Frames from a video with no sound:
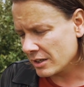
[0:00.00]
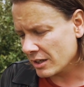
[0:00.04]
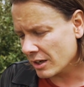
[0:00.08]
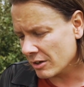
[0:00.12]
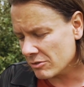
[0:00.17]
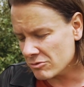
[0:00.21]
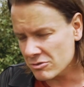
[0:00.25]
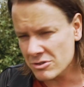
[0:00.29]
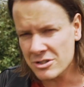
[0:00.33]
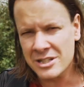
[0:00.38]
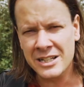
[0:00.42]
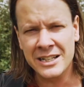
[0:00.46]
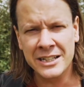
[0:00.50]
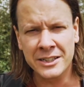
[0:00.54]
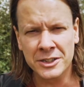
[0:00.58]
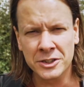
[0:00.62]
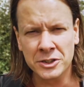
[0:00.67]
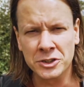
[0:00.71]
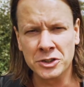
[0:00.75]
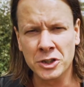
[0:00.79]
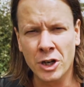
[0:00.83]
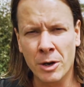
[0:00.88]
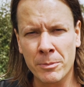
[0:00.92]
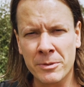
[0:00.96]
a really
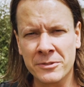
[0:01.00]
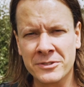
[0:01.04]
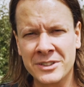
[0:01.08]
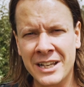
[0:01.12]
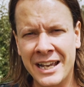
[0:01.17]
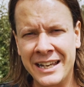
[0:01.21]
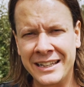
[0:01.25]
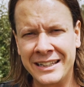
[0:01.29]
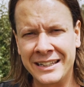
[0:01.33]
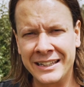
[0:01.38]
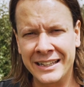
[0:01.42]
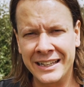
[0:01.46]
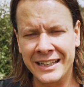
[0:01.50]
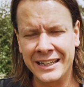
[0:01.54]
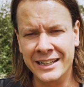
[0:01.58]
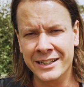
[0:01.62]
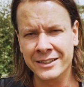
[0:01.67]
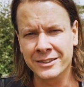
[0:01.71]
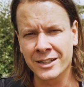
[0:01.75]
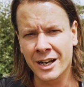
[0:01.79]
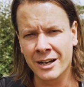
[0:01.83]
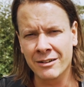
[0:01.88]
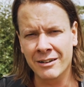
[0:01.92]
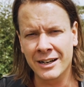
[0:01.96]
good job of taking it in
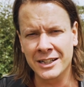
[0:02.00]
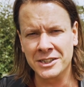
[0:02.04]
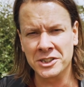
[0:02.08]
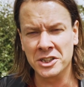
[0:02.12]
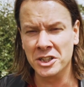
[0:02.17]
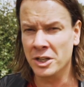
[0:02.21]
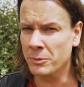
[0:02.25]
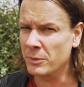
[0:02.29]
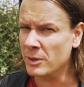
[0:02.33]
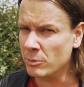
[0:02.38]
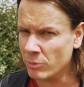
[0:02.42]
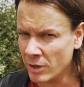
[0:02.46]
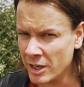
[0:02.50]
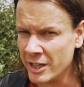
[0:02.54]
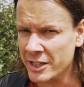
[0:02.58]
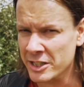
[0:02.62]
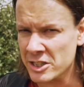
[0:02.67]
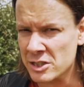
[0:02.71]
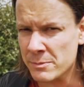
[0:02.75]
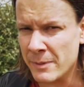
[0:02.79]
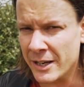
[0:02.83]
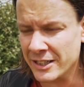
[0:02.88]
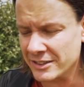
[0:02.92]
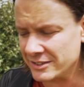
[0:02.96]
a direction that we weren't
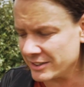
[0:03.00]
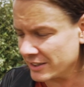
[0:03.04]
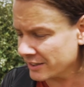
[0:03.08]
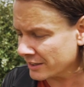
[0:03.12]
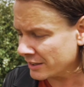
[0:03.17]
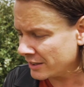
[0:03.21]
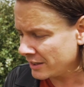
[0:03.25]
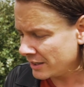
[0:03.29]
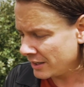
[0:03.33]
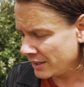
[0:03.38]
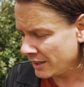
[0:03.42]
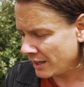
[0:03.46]
expecting.